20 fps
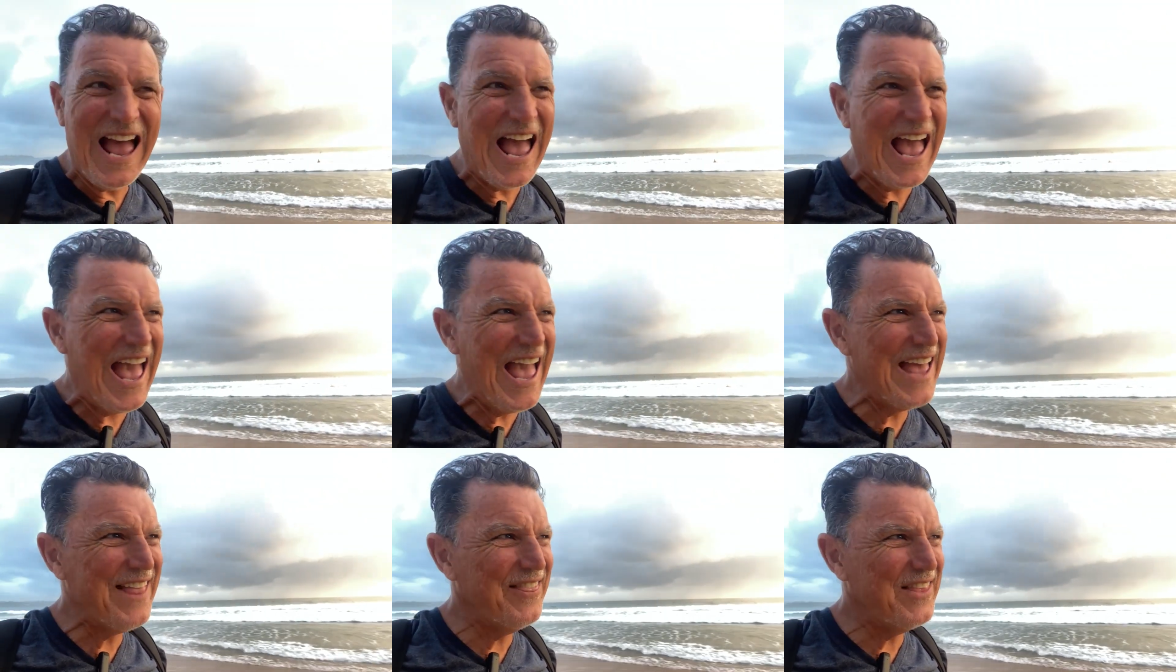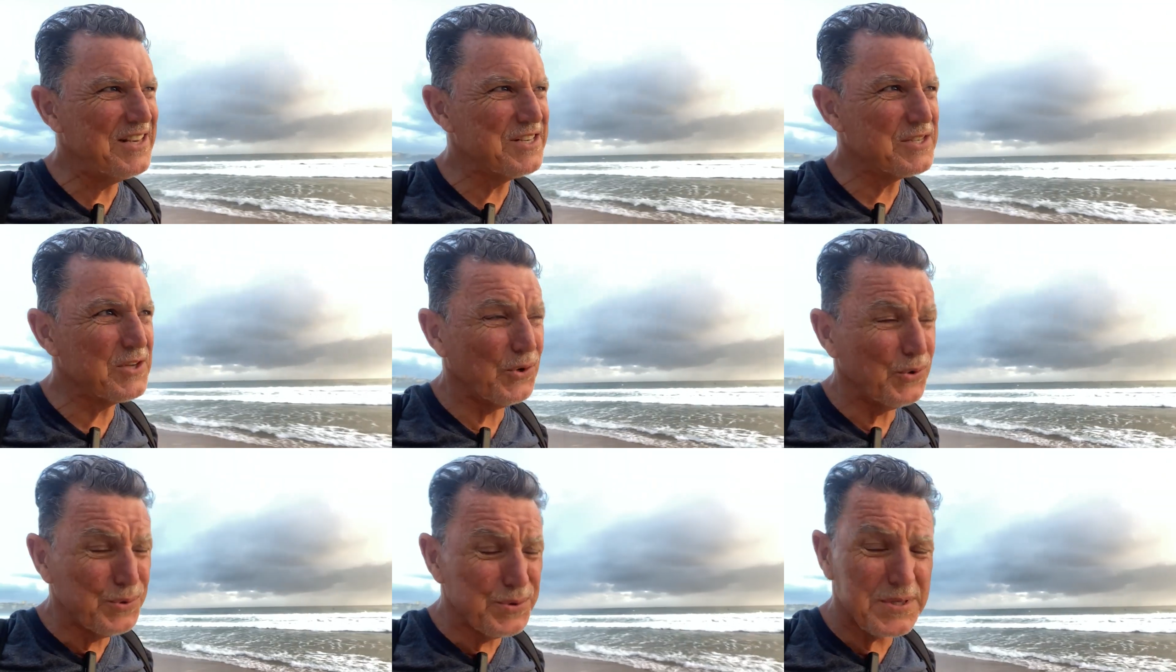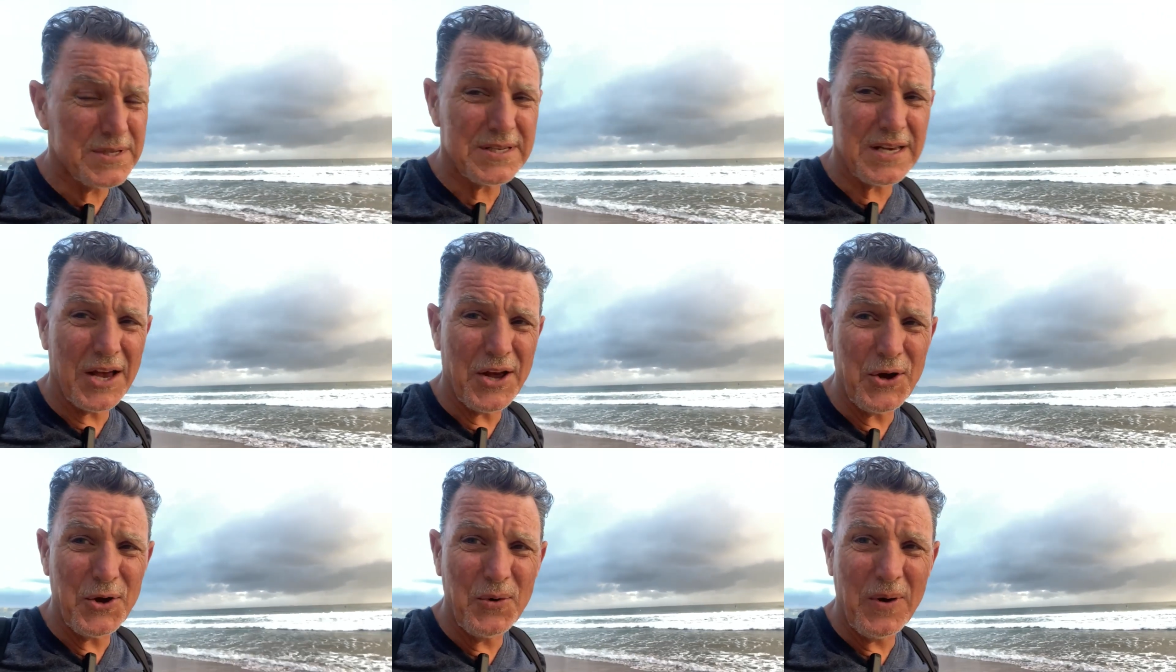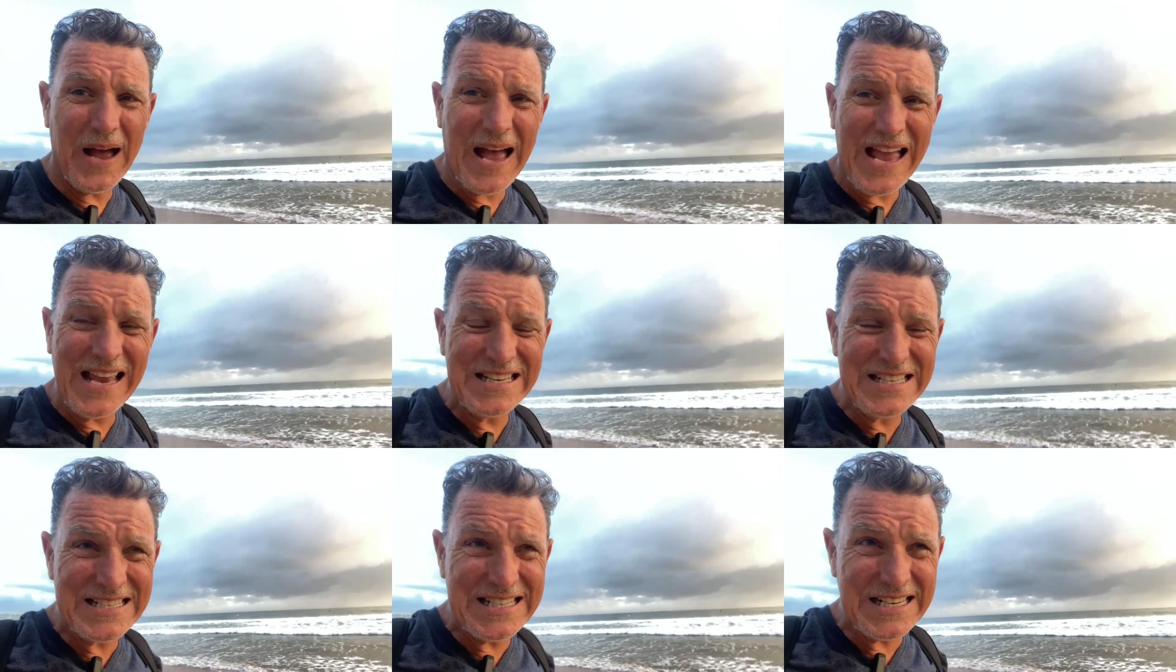and there's also
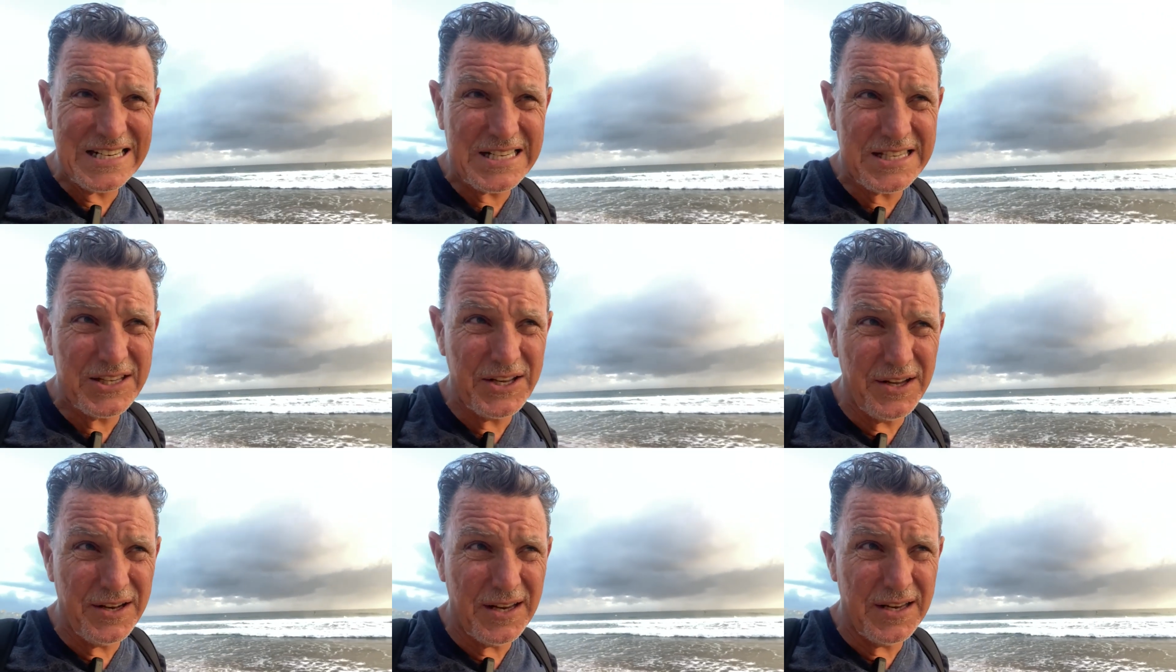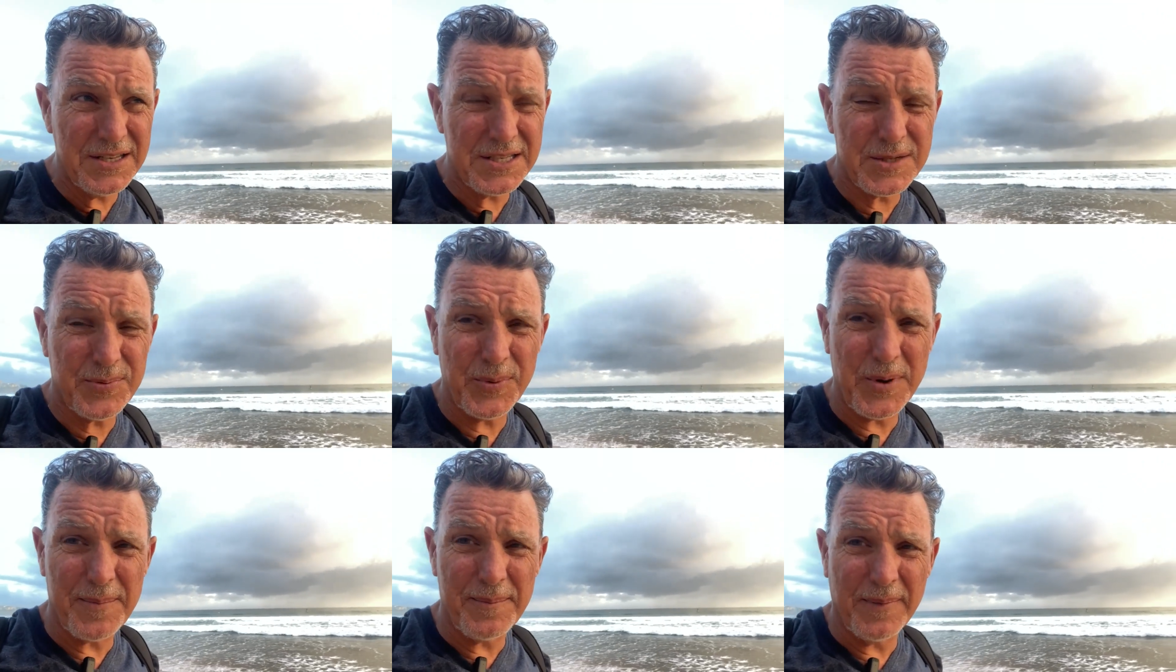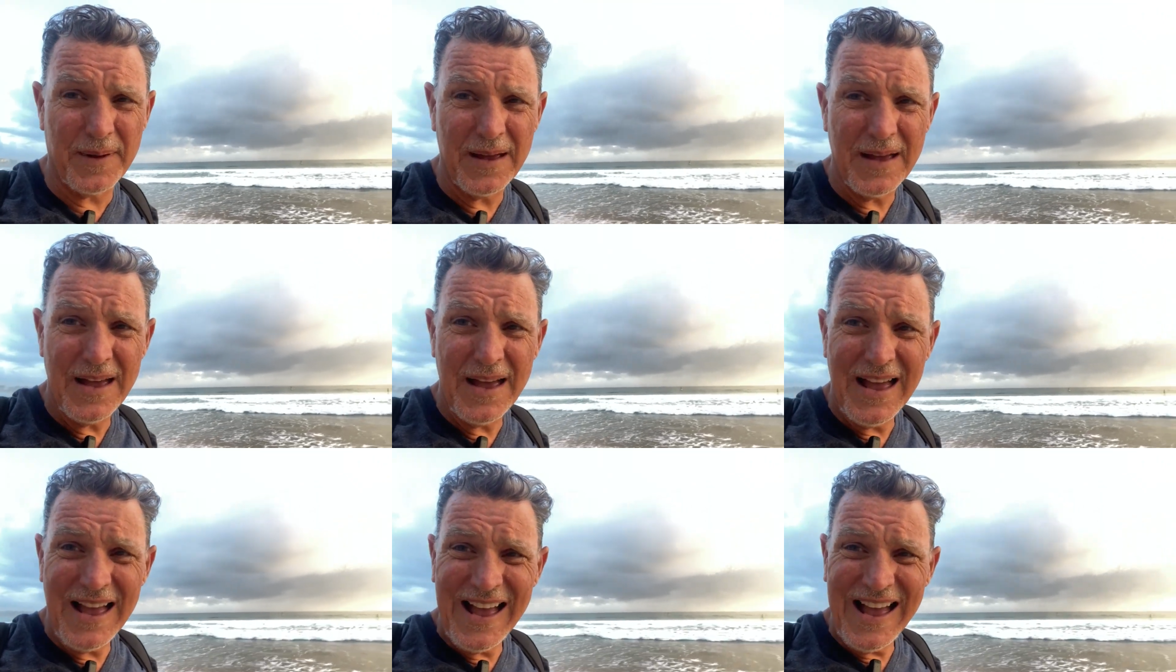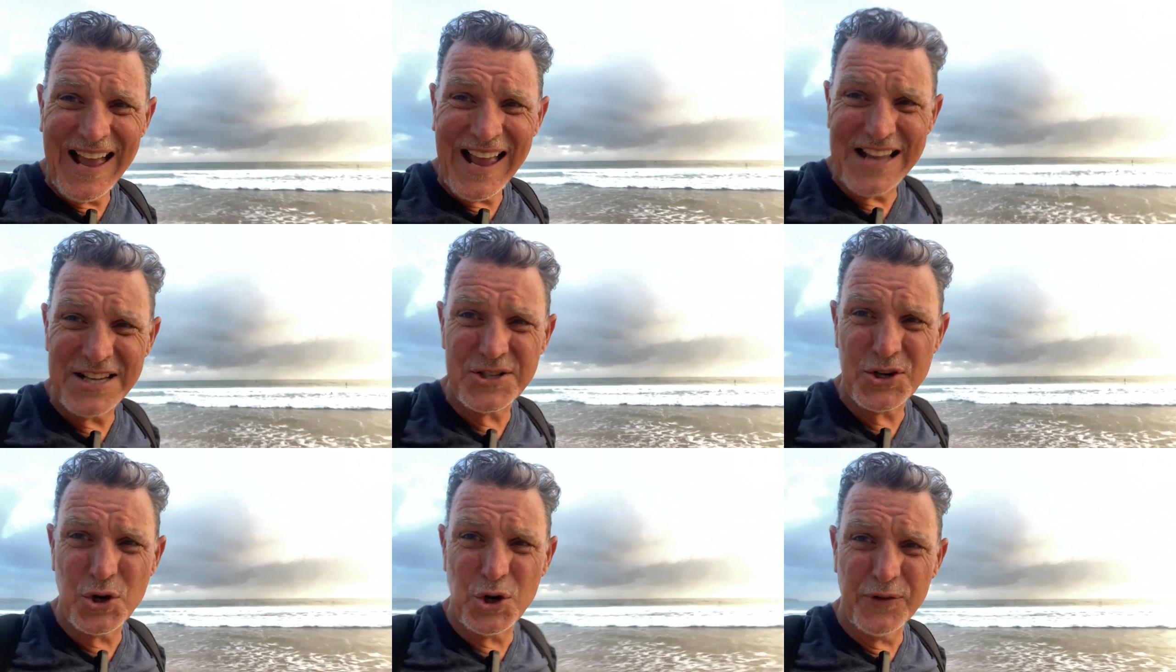a 6:30 swim.
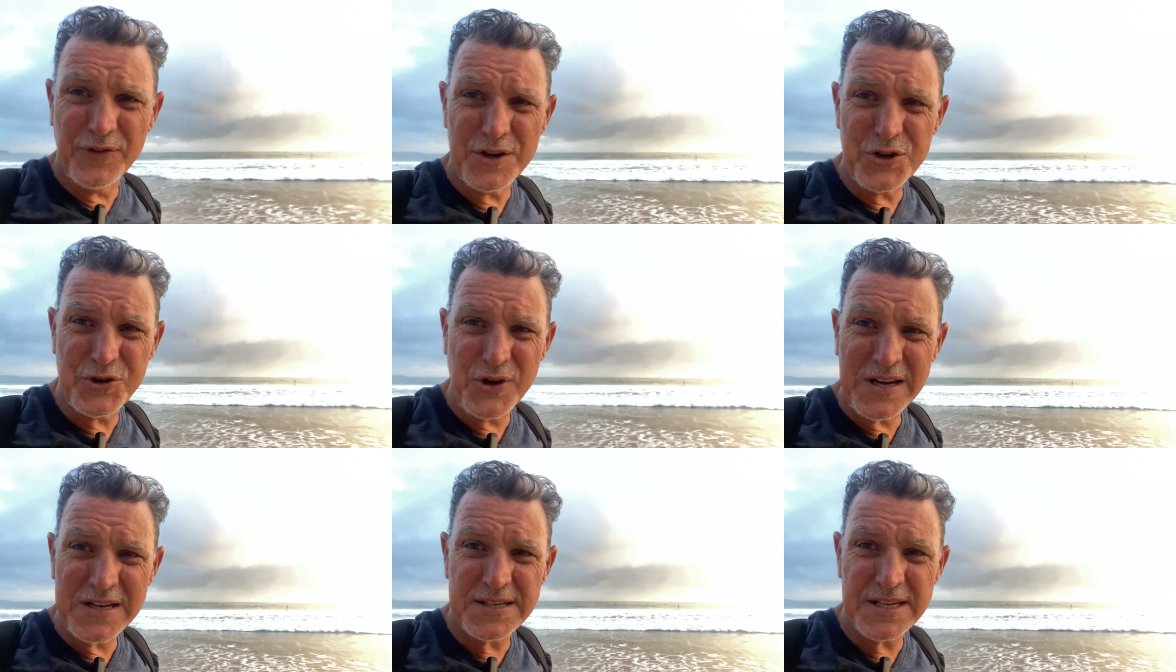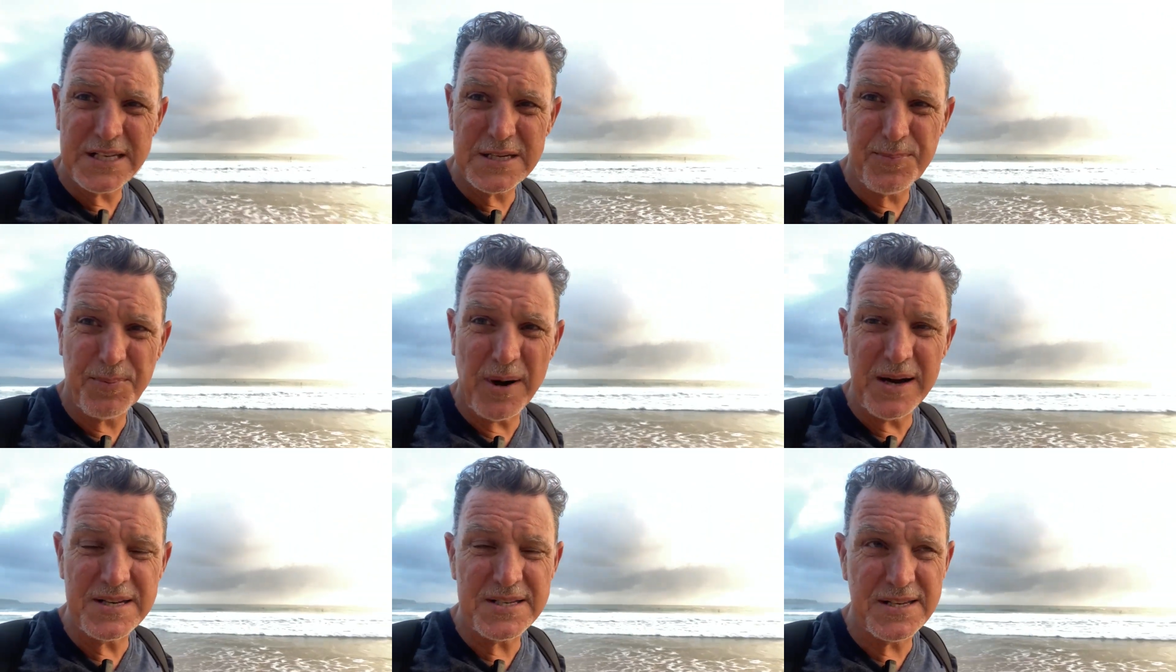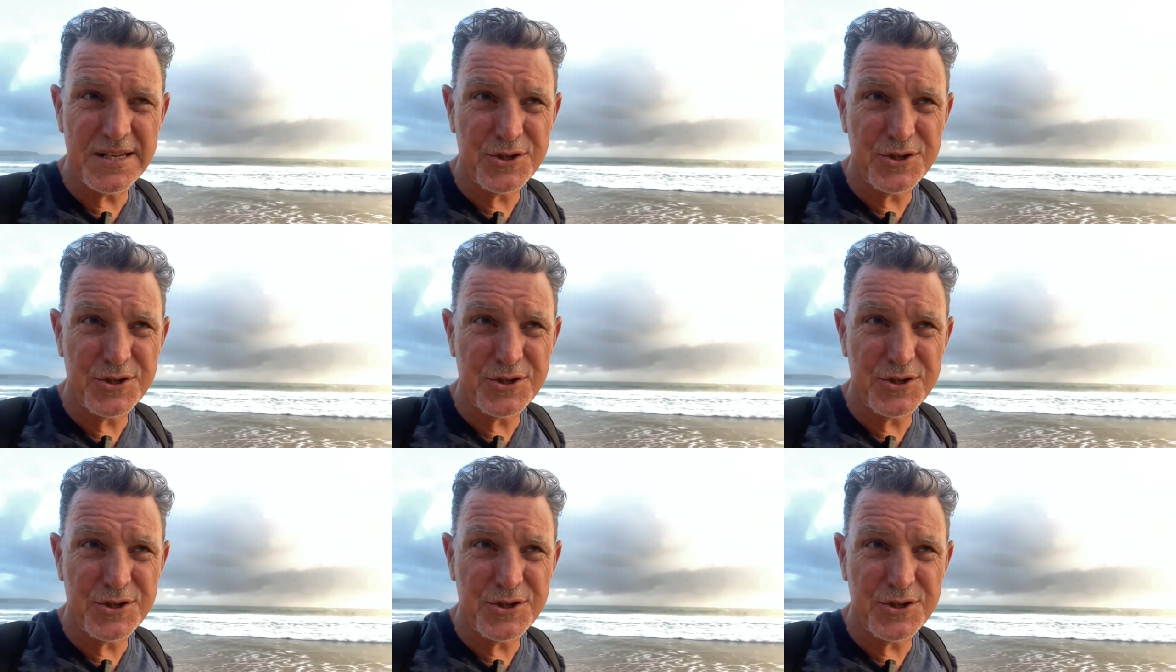It's called the Drinks Express.